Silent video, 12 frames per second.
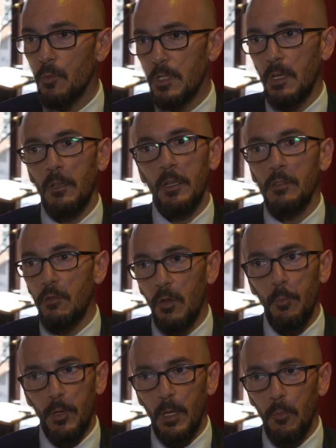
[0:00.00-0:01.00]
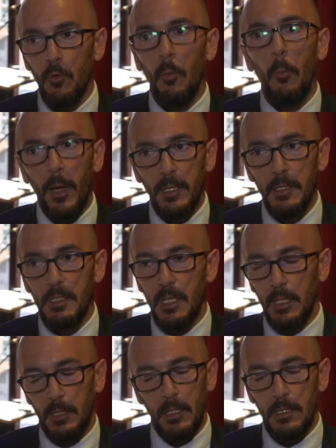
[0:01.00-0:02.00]
which are interoperable by
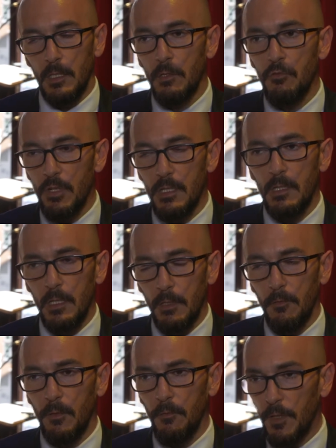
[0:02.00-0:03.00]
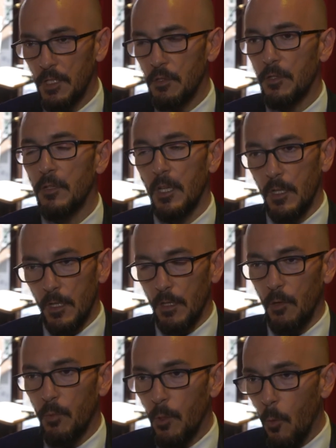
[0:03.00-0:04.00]
design as an intrinsic feature
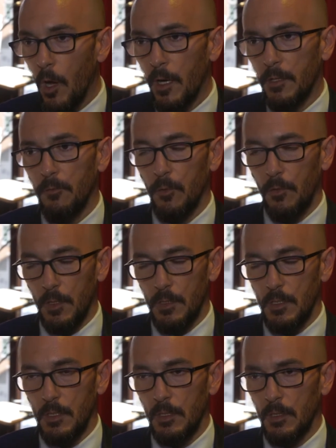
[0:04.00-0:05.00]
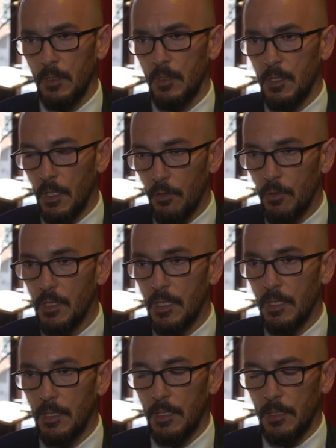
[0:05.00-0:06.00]
required for this
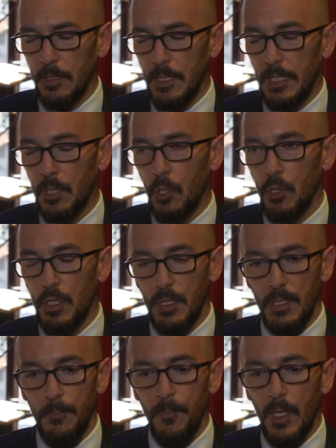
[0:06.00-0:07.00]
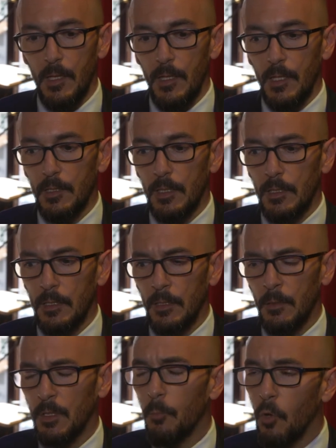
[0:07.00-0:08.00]
security technologies.
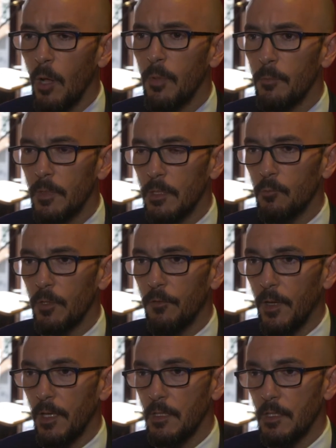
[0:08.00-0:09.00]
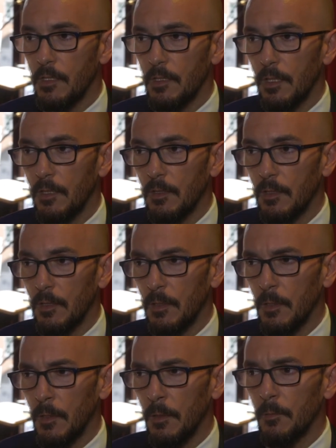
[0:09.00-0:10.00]
The problem that we face is that
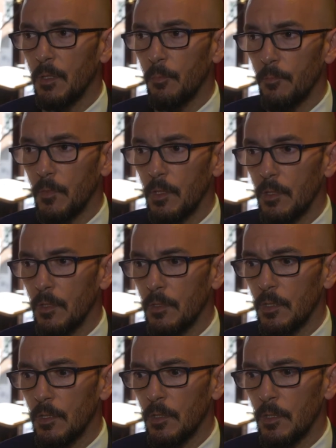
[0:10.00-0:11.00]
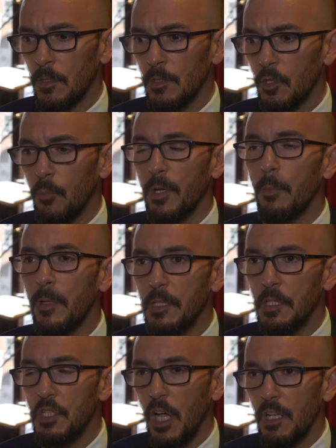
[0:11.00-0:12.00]
the
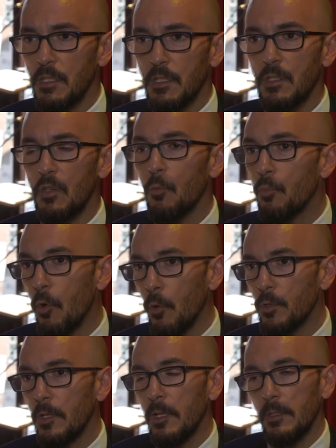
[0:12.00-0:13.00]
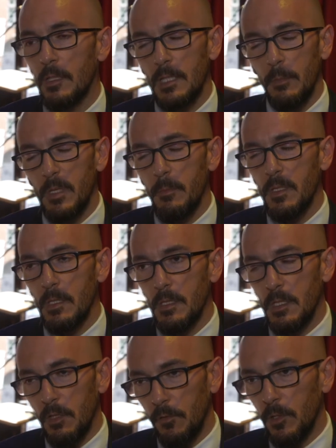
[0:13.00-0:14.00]
interoperability challenge is so broad that sometimes it's
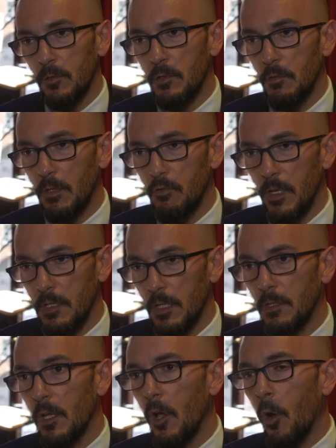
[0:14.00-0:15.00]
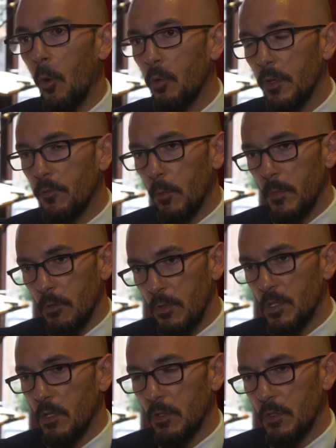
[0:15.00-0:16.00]
difficult to address it only from the
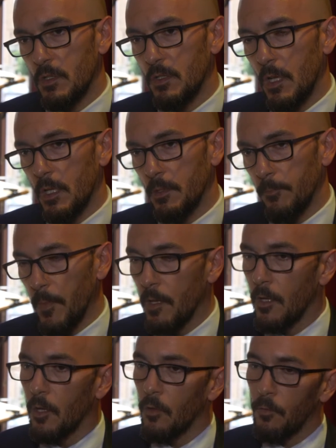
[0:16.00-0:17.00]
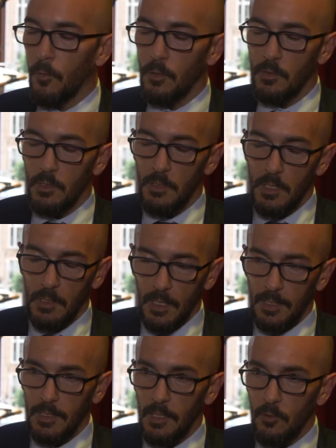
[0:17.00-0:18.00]
research side. Of course, there is a
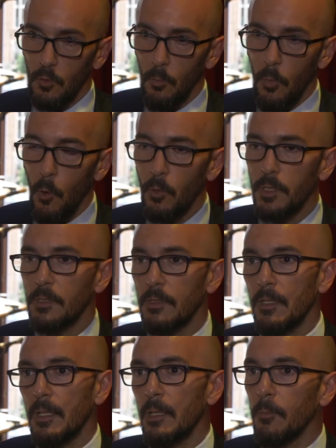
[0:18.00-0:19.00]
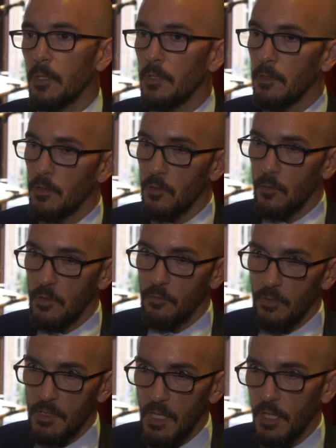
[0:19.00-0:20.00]
technical component, but there is also a
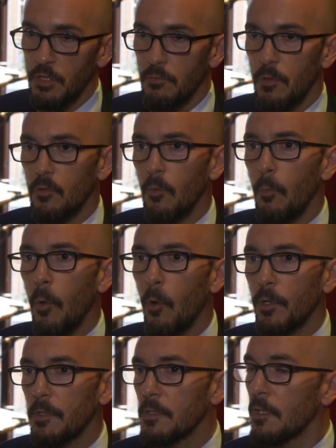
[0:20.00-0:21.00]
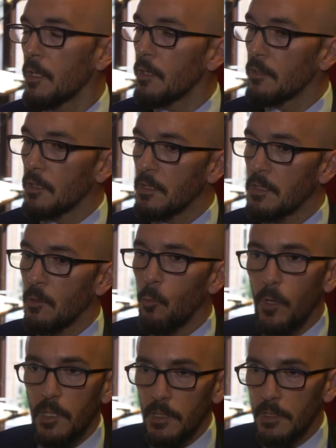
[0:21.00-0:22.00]
transactional component. There is the
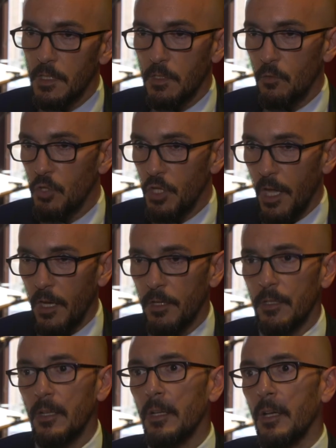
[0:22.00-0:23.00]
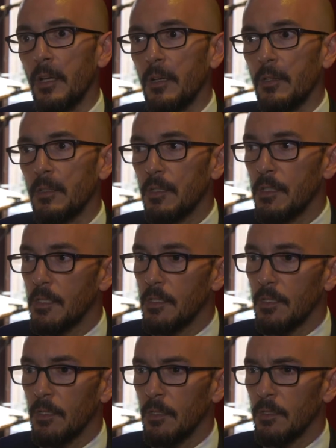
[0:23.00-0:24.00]
willingness to share. There is
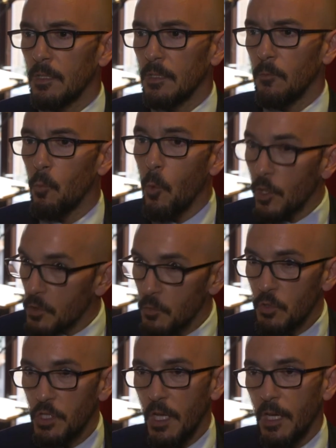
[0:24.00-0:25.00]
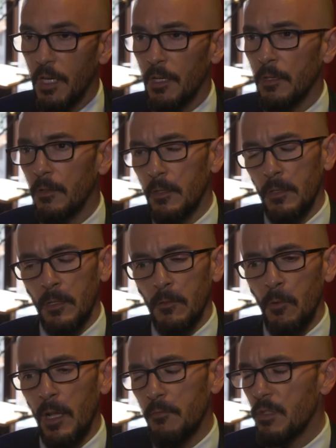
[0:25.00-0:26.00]
the what to share
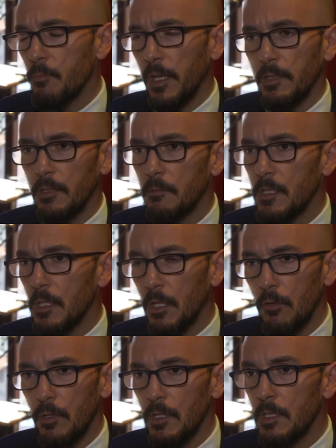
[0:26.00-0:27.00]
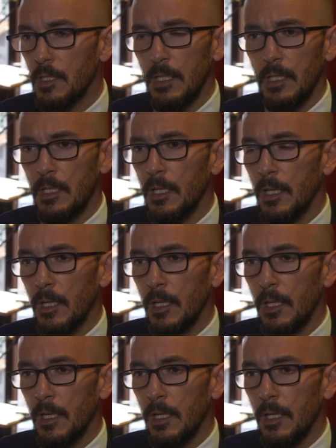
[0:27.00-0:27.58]
while respecting security